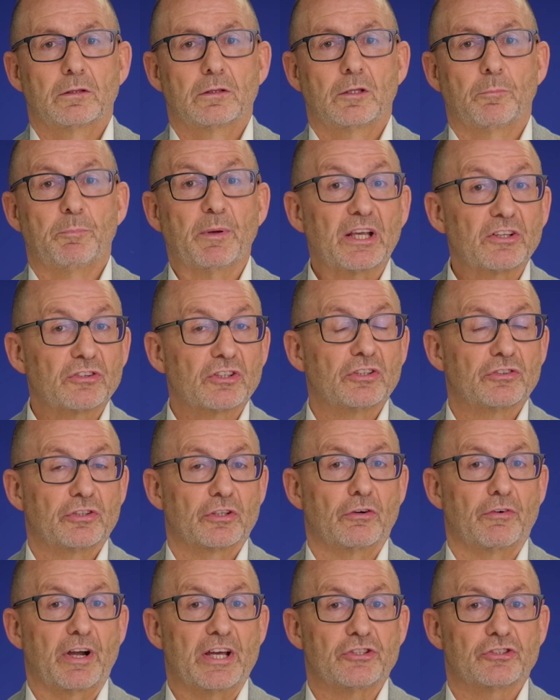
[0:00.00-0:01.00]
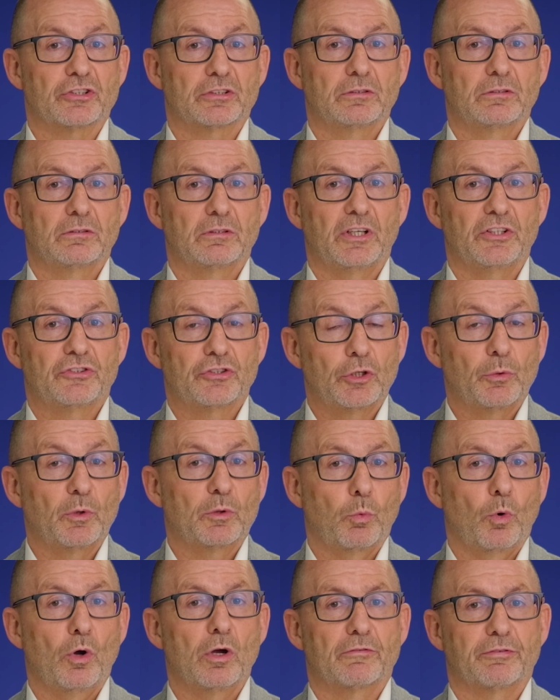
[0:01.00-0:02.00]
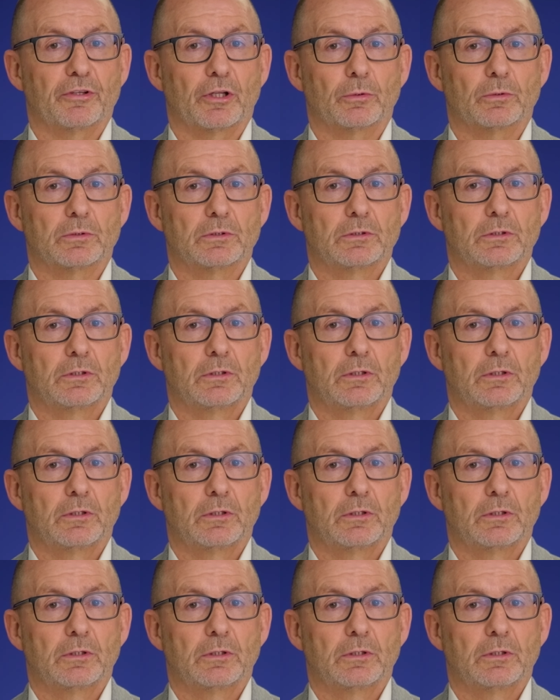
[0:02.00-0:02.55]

The biggest consideration is to do with workflow.